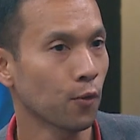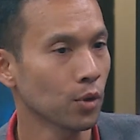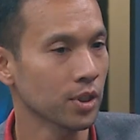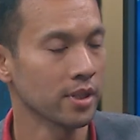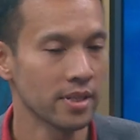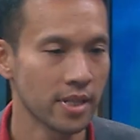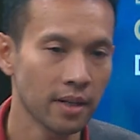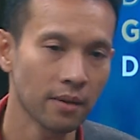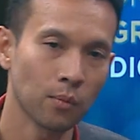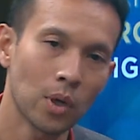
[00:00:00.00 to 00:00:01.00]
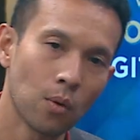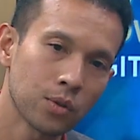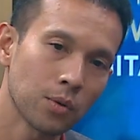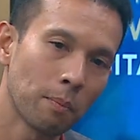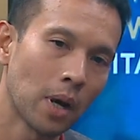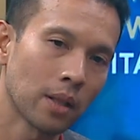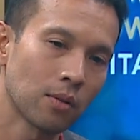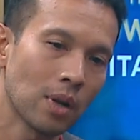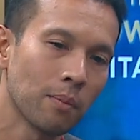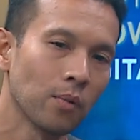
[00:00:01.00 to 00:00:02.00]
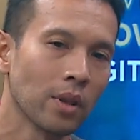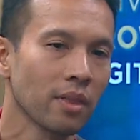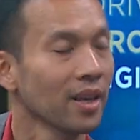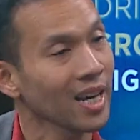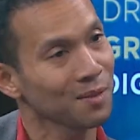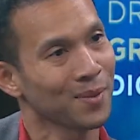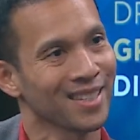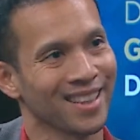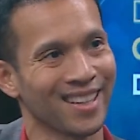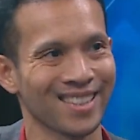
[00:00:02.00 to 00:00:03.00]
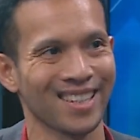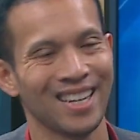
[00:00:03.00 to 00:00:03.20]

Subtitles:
course, then we also partner up with the experts in this.